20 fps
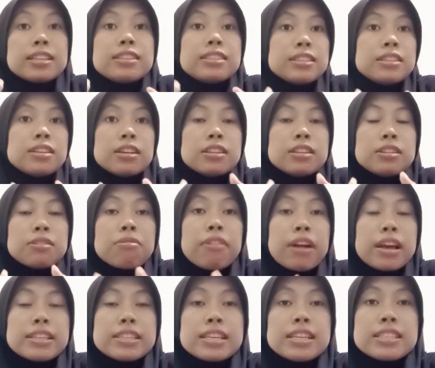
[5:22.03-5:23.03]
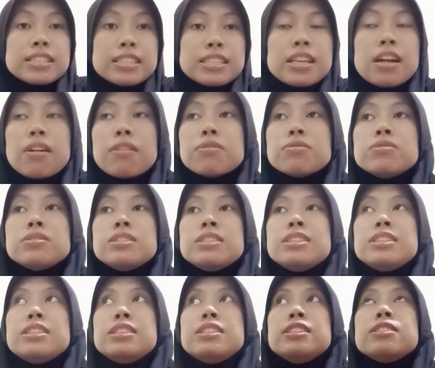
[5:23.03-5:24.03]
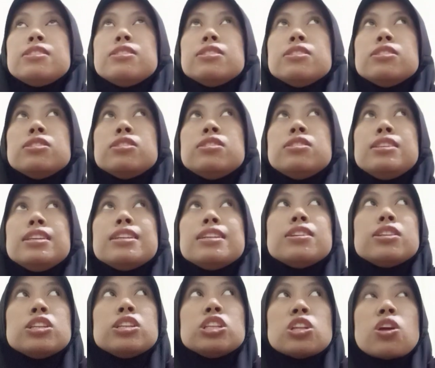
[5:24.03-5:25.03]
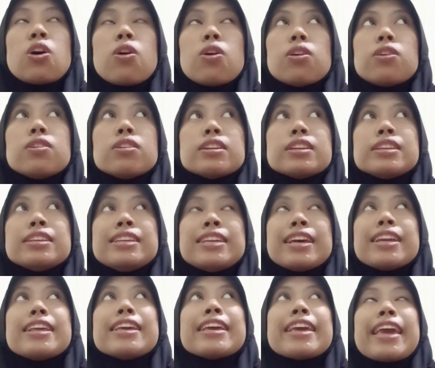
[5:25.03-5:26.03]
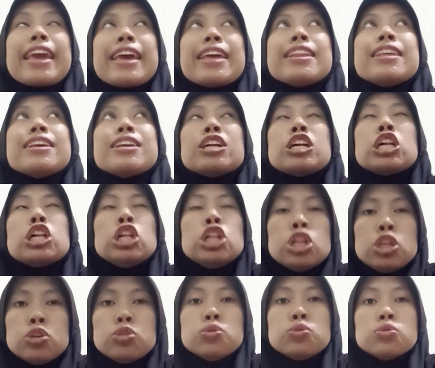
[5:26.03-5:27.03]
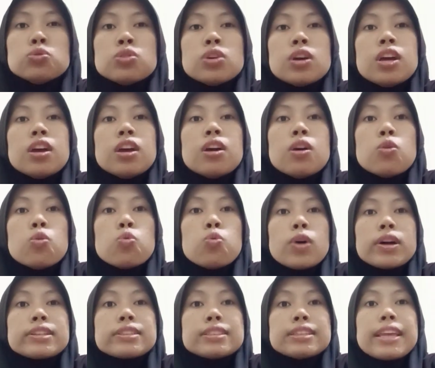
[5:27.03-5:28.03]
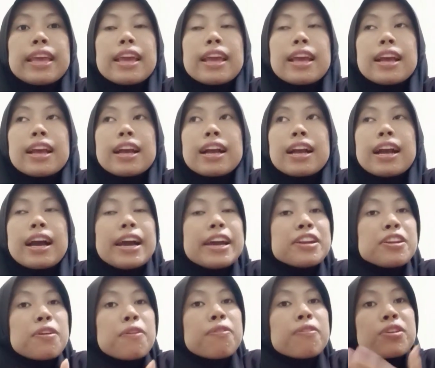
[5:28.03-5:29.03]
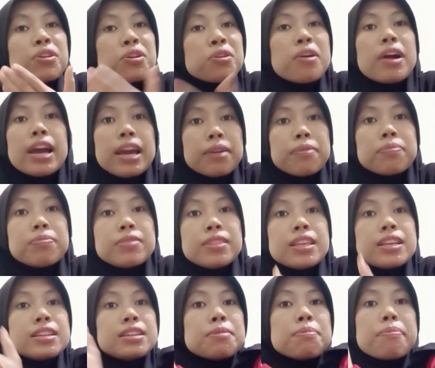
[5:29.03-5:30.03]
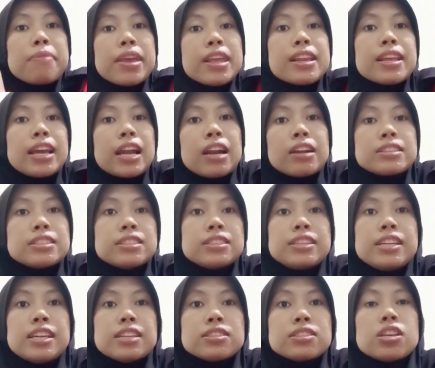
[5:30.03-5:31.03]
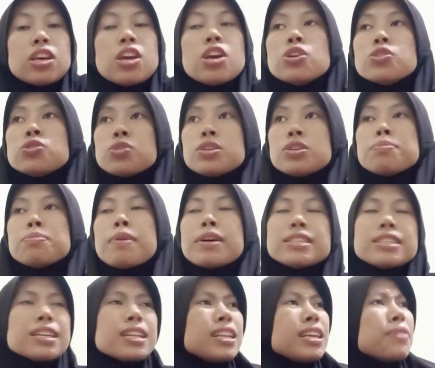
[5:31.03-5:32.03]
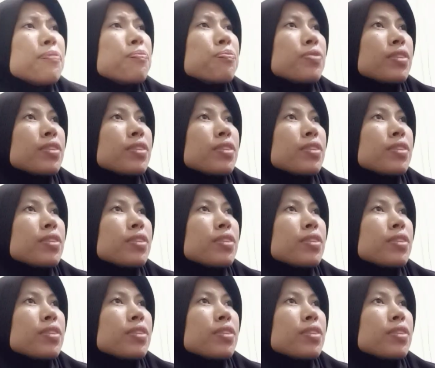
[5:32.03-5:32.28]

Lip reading: the writing itself did, did not getting any clue what kind of crime did the main character did. So it's basically